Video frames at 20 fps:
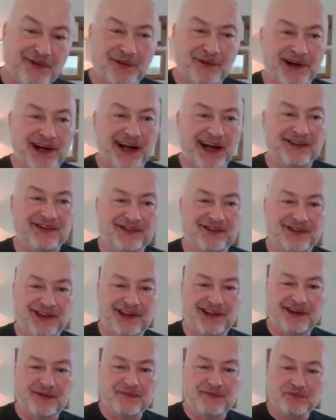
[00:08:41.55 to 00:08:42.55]
When I
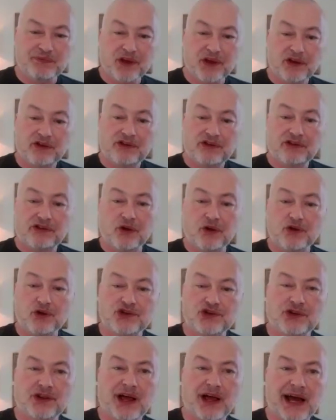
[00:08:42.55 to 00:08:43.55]
see
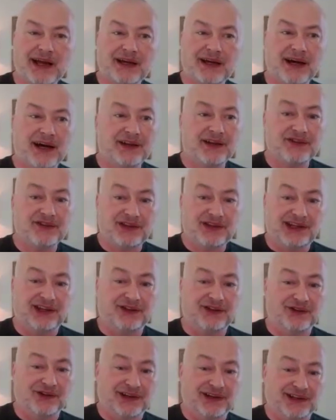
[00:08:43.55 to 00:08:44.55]
social icons
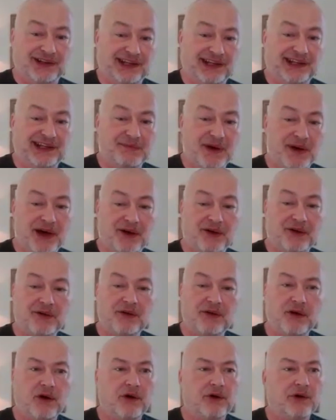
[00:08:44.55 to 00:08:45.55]
either in email
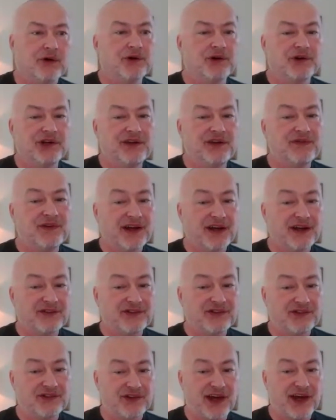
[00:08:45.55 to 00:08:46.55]
or even on
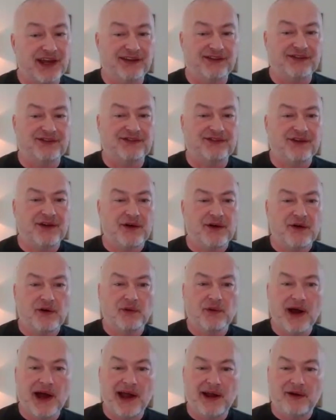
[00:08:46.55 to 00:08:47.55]
sites,
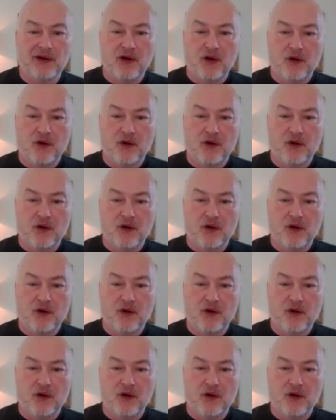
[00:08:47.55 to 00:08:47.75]
right?